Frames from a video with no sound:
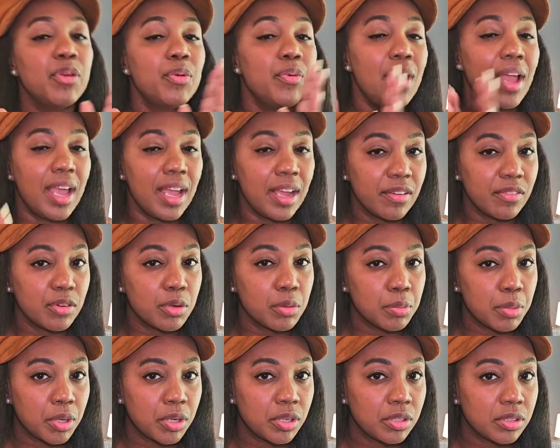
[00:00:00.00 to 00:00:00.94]
you ever
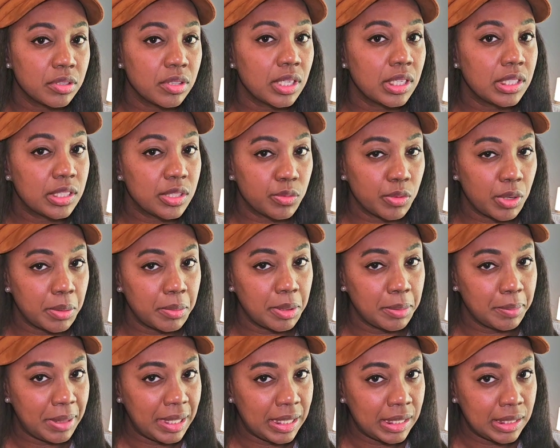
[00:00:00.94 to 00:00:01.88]
burned a
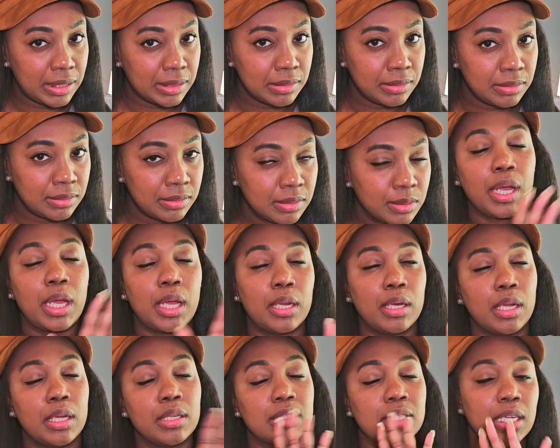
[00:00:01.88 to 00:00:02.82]
ceramic pan? Okay,
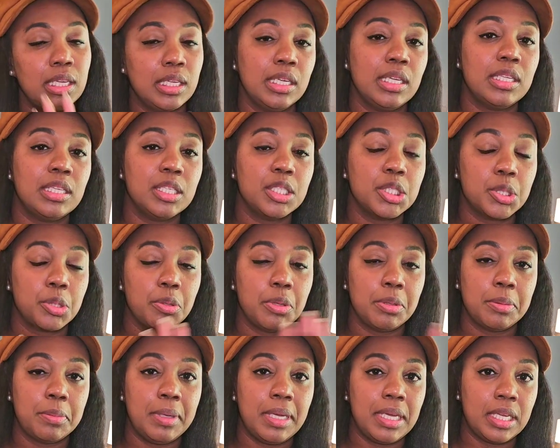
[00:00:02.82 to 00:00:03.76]
now technically
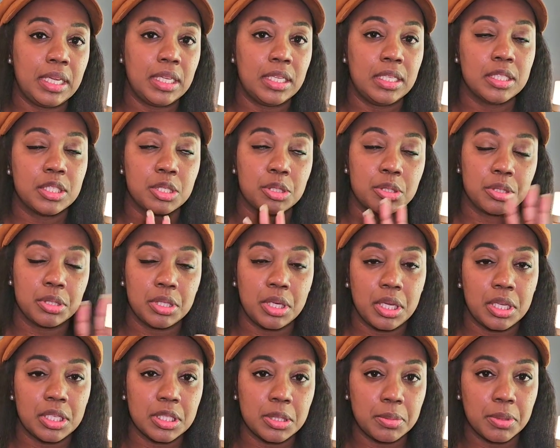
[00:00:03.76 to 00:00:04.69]
ceramic pans are
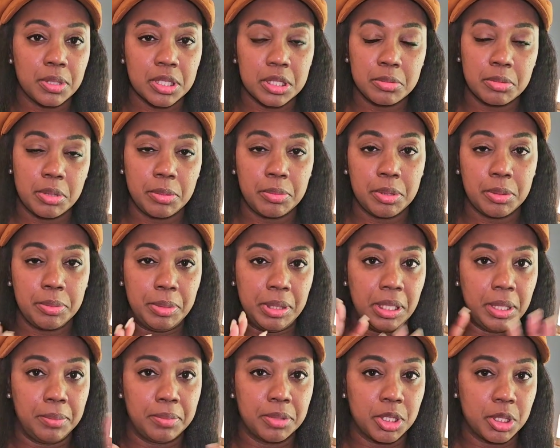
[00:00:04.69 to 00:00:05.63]
not supposed to
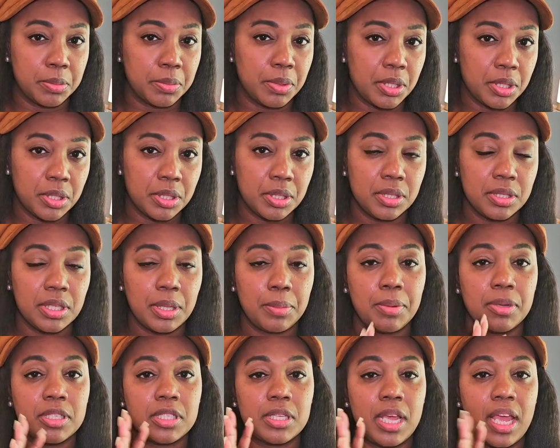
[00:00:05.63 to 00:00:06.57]
be able to burn. They're
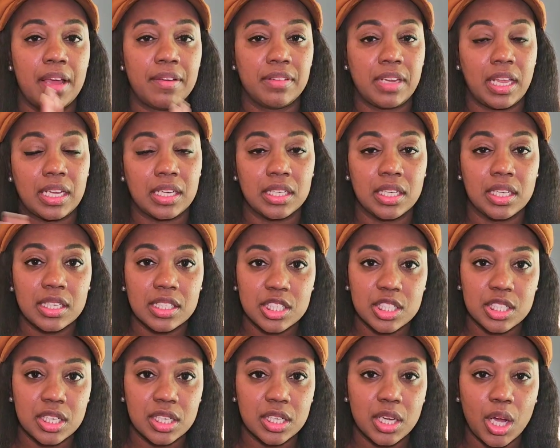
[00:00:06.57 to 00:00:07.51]
supposed to have like
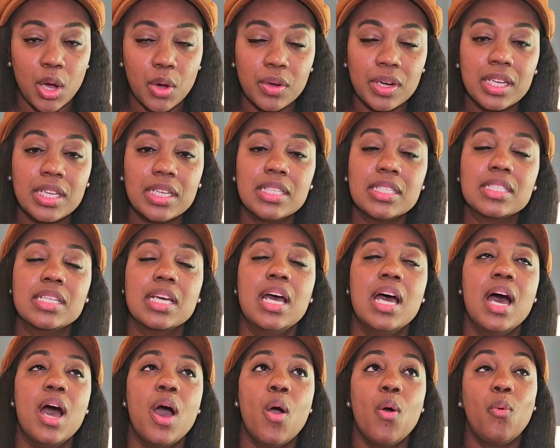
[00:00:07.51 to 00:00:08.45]
non-stick coatings.
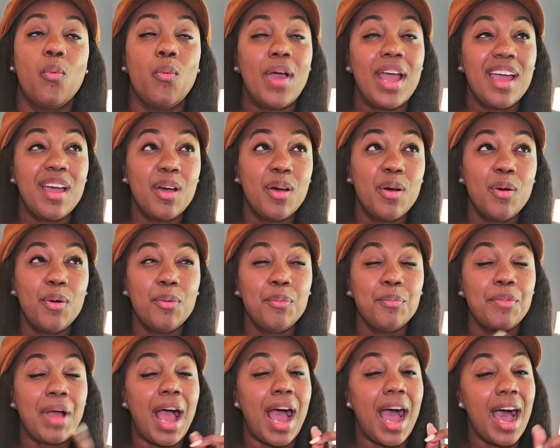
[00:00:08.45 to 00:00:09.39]

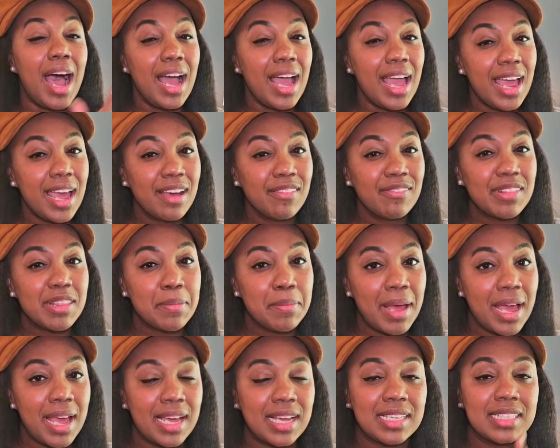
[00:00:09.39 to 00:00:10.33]
Well, I have in the
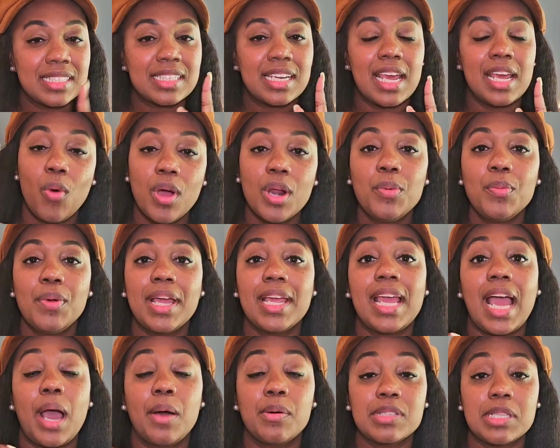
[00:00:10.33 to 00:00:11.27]
past. One
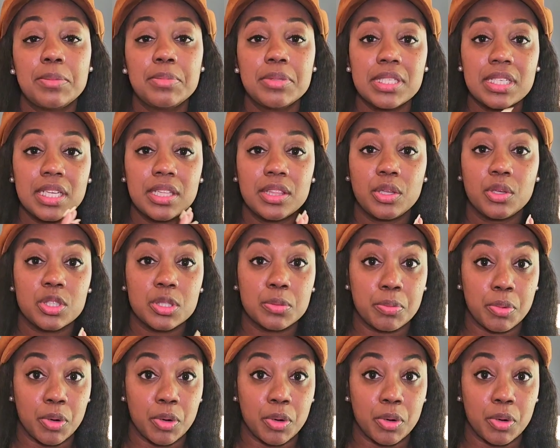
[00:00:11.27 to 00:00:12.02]
way I was able to get those